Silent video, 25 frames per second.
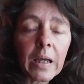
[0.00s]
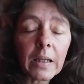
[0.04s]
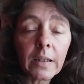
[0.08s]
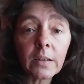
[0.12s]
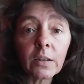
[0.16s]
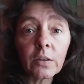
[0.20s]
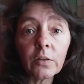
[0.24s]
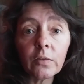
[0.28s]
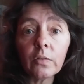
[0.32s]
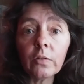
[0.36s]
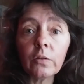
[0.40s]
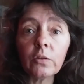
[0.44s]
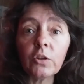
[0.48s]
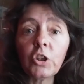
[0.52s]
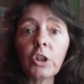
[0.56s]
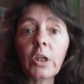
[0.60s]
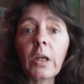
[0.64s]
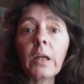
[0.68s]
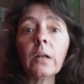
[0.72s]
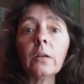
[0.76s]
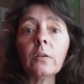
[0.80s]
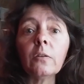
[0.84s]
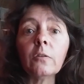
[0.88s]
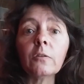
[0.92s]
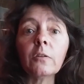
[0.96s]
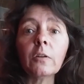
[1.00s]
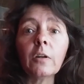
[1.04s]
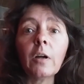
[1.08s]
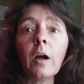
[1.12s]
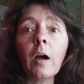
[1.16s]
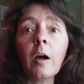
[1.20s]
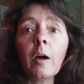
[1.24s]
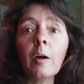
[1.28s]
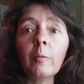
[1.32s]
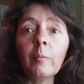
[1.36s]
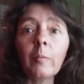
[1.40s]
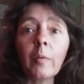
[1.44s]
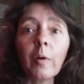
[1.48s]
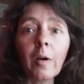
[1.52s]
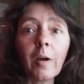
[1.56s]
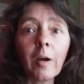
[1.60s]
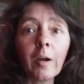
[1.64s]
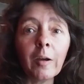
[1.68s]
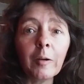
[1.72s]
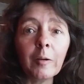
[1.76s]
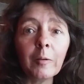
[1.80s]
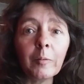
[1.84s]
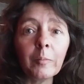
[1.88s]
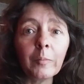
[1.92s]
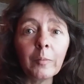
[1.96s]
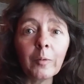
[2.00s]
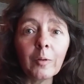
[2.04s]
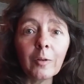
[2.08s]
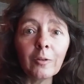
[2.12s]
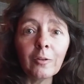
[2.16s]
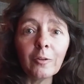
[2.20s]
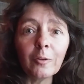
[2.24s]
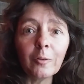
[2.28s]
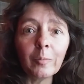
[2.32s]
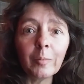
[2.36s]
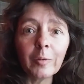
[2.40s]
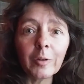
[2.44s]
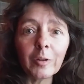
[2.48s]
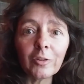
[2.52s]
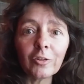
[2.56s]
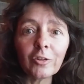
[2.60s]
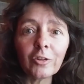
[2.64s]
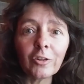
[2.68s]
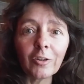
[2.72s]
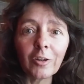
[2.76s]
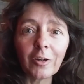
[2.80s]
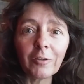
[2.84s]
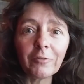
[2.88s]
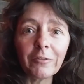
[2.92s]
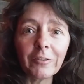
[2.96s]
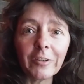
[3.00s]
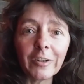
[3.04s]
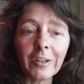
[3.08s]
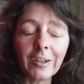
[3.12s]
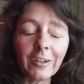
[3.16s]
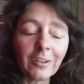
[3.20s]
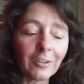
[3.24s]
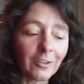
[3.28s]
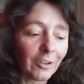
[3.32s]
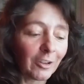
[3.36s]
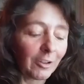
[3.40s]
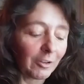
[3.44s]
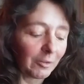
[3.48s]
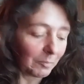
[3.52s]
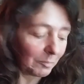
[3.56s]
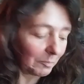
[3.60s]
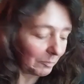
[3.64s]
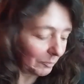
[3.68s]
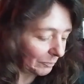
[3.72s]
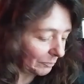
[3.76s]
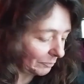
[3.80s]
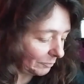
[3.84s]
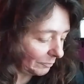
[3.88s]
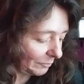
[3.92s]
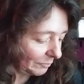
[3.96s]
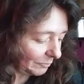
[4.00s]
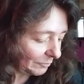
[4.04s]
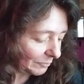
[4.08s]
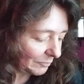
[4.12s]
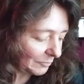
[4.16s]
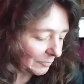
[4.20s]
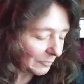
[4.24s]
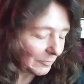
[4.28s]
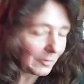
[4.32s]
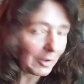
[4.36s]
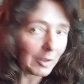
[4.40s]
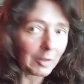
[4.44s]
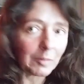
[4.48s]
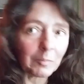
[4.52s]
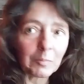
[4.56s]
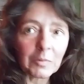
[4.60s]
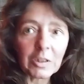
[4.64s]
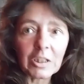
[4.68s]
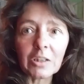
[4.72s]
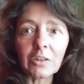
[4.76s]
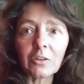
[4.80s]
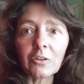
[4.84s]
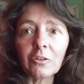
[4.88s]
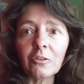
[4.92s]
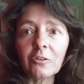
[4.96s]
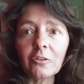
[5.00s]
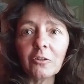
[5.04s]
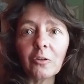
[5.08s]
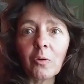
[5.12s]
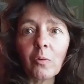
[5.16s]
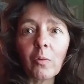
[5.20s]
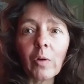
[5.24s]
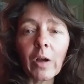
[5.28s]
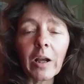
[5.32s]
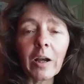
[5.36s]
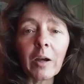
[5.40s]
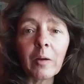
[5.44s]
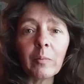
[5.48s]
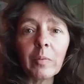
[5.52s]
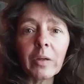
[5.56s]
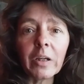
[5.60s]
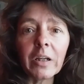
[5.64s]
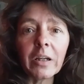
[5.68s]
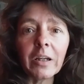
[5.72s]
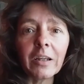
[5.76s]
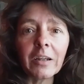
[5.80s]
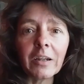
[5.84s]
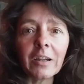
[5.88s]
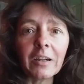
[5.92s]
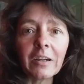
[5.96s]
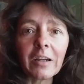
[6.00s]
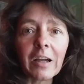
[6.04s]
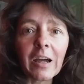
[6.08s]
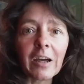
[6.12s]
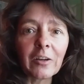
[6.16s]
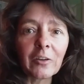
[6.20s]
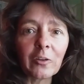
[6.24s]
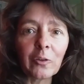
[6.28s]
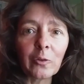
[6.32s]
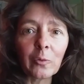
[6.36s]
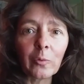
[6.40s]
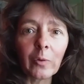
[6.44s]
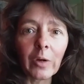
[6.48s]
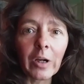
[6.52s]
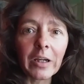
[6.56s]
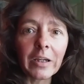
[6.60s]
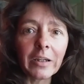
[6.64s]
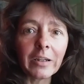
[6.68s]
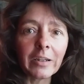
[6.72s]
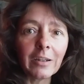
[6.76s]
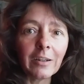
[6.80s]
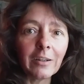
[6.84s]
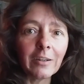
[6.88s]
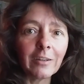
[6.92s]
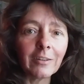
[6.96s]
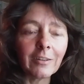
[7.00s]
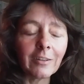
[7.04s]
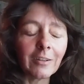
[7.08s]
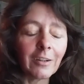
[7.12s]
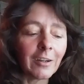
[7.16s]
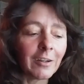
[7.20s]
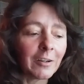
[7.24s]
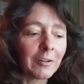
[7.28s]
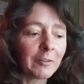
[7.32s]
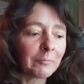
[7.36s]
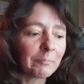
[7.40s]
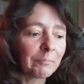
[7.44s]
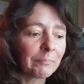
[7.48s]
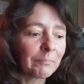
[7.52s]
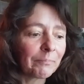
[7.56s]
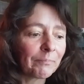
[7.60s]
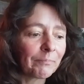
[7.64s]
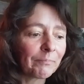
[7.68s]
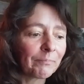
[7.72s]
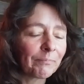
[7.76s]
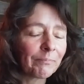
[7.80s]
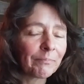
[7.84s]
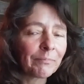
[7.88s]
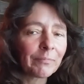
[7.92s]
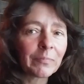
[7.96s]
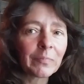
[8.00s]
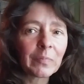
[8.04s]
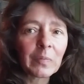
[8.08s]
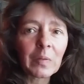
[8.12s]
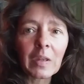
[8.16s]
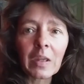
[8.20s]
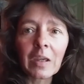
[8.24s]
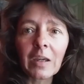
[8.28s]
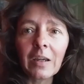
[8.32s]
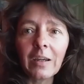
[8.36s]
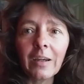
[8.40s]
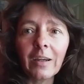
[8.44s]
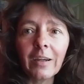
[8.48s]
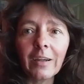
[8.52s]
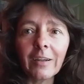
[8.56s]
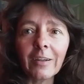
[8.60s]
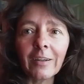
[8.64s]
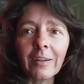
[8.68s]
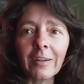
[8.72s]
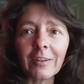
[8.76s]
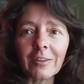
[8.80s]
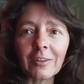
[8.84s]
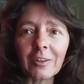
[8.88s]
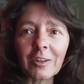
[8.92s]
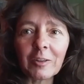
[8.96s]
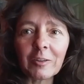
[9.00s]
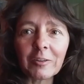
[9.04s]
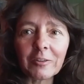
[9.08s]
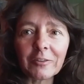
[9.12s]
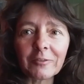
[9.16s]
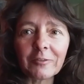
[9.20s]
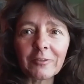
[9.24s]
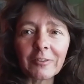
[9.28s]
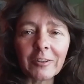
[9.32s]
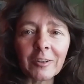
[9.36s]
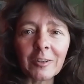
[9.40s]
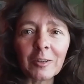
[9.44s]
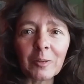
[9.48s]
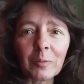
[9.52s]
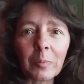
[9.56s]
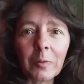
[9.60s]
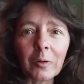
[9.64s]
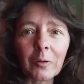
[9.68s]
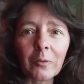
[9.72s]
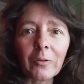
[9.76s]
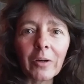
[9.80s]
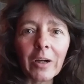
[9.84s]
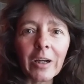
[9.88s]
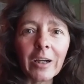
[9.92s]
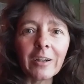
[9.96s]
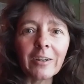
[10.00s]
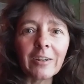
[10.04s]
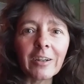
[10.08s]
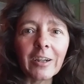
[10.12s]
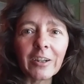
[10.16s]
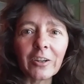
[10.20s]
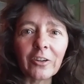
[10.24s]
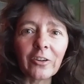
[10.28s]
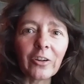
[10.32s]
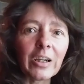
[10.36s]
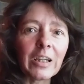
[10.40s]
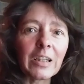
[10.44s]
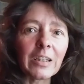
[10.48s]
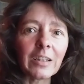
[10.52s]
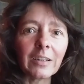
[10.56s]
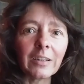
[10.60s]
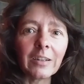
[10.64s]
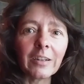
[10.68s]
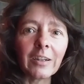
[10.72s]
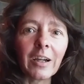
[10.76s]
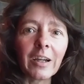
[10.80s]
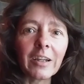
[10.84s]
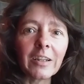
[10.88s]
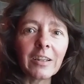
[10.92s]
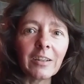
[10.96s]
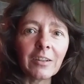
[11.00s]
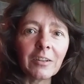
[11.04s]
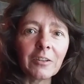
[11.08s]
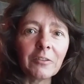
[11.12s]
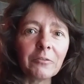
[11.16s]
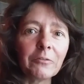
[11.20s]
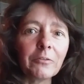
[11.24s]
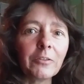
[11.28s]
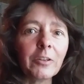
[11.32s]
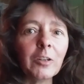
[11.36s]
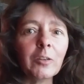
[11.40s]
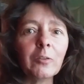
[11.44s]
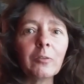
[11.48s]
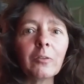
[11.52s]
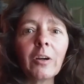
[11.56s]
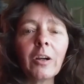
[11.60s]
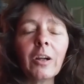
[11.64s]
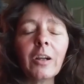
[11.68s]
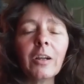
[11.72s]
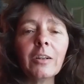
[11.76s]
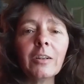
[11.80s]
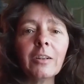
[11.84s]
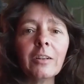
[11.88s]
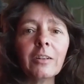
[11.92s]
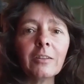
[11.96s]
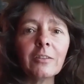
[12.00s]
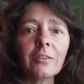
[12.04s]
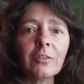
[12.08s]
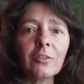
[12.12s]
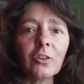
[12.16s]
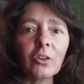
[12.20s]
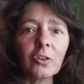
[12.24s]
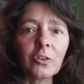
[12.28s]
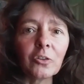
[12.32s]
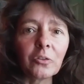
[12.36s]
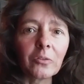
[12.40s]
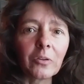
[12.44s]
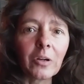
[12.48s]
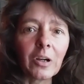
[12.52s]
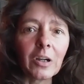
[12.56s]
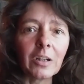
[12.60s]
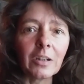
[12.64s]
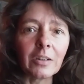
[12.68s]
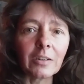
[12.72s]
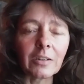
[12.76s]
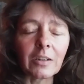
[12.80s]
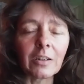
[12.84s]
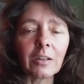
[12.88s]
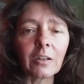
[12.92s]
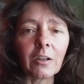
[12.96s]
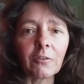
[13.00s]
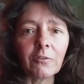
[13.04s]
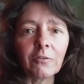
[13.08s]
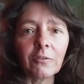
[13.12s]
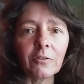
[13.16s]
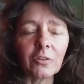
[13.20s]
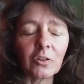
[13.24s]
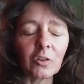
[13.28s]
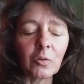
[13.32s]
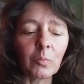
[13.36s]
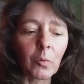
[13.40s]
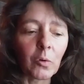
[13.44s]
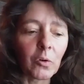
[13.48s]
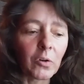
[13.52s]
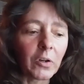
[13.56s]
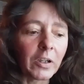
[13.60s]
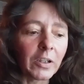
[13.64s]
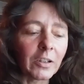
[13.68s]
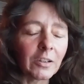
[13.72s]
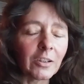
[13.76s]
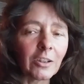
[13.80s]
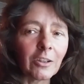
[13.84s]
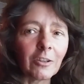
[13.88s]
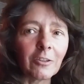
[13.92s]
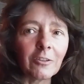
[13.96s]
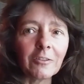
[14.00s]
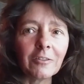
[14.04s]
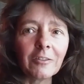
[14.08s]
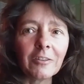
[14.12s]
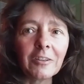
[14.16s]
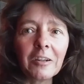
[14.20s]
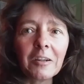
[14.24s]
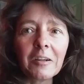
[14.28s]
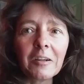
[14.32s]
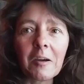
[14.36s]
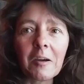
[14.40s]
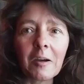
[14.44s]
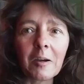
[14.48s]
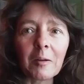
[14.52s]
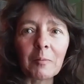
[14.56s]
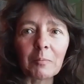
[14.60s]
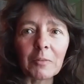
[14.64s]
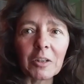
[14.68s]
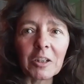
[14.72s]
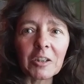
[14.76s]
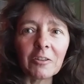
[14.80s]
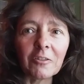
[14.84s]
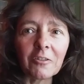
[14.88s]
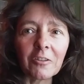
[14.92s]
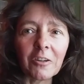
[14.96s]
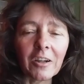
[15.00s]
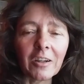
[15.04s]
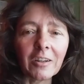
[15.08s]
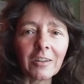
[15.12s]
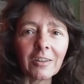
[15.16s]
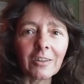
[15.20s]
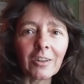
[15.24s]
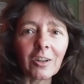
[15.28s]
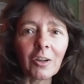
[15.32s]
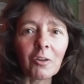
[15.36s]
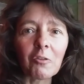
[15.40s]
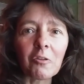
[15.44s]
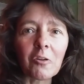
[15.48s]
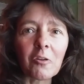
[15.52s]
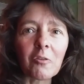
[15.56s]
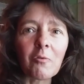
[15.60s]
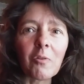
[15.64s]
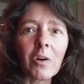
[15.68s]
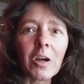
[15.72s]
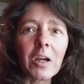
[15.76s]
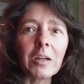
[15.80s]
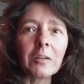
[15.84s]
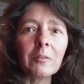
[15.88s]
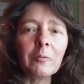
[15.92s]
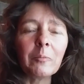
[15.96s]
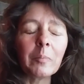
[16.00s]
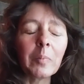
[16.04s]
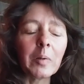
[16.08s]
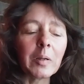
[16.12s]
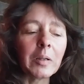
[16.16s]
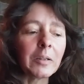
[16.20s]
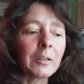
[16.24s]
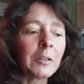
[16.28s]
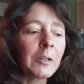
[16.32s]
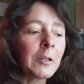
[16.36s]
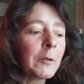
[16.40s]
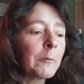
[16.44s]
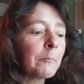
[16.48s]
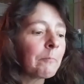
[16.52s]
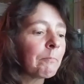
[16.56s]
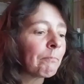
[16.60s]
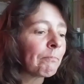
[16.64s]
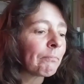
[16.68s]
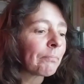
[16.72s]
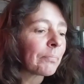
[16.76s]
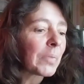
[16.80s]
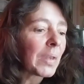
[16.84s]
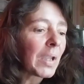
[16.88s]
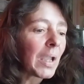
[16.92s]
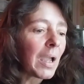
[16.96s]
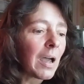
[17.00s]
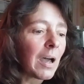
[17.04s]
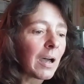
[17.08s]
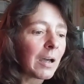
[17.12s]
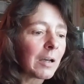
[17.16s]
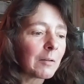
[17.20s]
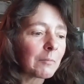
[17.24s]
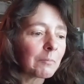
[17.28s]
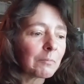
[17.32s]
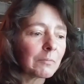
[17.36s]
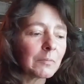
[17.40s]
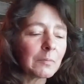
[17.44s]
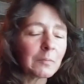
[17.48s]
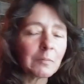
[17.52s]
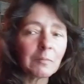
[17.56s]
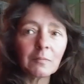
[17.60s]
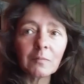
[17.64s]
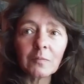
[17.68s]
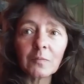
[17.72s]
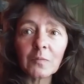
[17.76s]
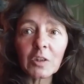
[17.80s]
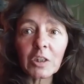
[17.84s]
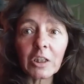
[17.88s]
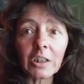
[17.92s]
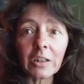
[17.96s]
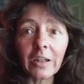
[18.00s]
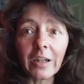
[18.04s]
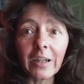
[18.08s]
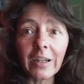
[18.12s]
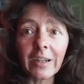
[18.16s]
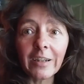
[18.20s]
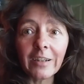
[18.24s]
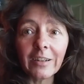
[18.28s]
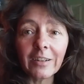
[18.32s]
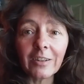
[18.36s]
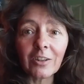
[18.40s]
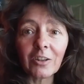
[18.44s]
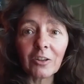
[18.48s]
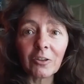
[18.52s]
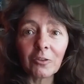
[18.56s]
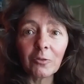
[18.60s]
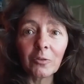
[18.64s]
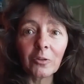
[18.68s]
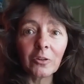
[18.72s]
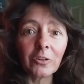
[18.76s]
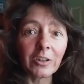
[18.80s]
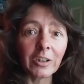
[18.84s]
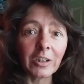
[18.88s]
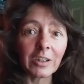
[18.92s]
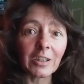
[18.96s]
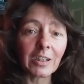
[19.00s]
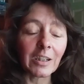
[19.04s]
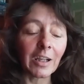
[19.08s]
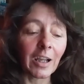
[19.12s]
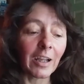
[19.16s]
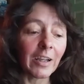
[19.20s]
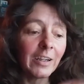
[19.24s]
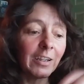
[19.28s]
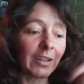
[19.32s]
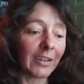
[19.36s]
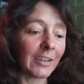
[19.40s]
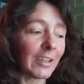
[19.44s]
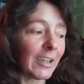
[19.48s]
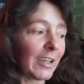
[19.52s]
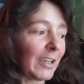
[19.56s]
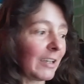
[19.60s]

back to the channel. Um, I'm a little bit scruffy because I'm, I'm still a little wet. I've been in and out of the ring and um, it's it's been raining like crazy and I did a feed run and dirt run and stuff this morning so I'm still kind of soaking wet. But um, today is a really exciting